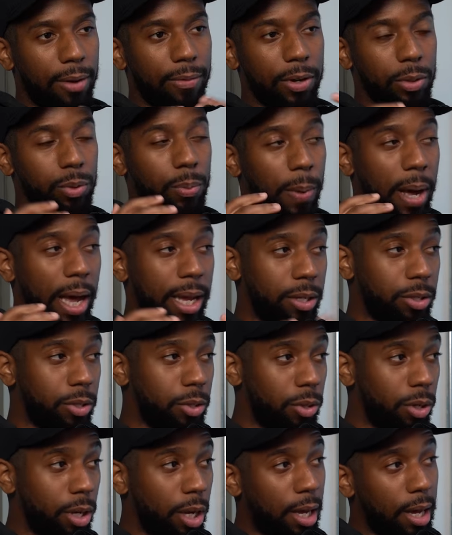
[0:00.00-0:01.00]
and the things we buy
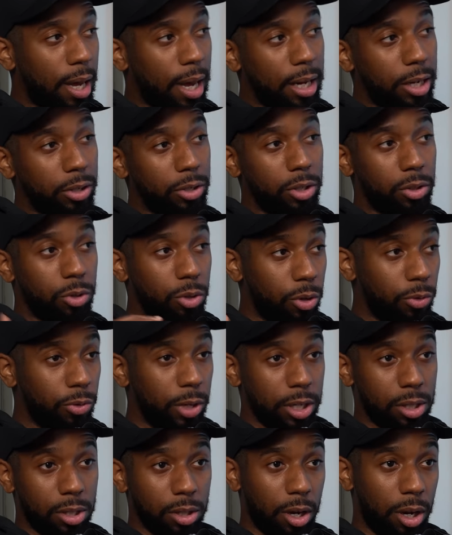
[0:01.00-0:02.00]
into, and mm. literally mm-hmm. do the
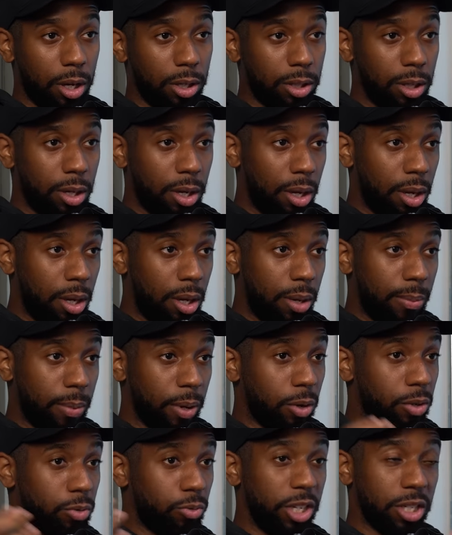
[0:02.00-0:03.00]
research
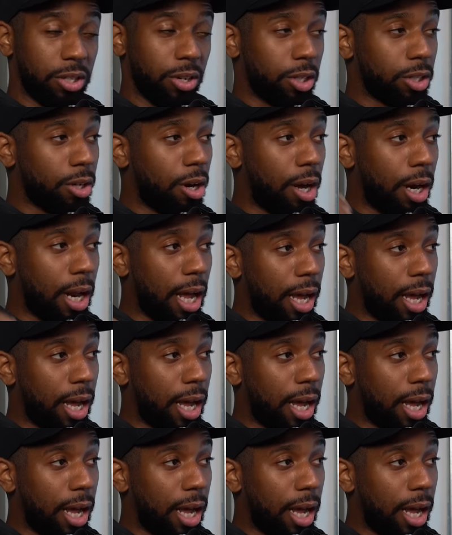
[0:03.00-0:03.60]
because research can't